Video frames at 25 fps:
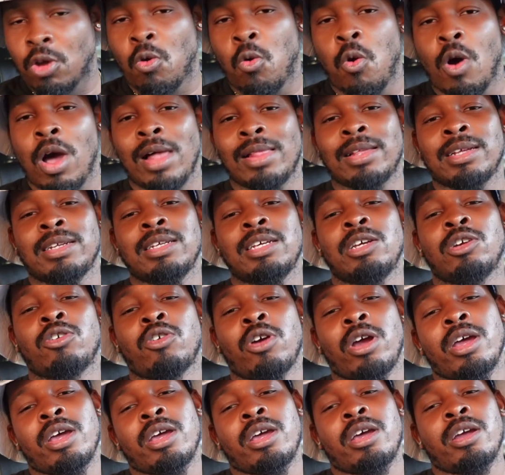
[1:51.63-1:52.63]
quality
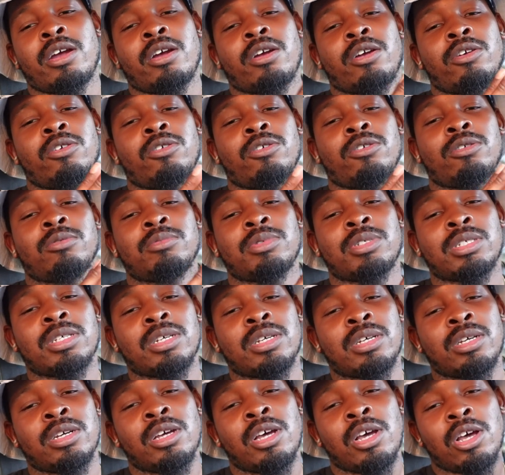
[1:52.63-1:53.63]
gray hair, you know what I'm
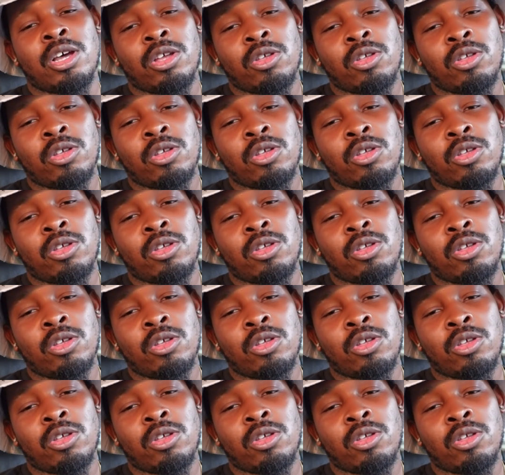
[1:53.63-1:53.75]
saying?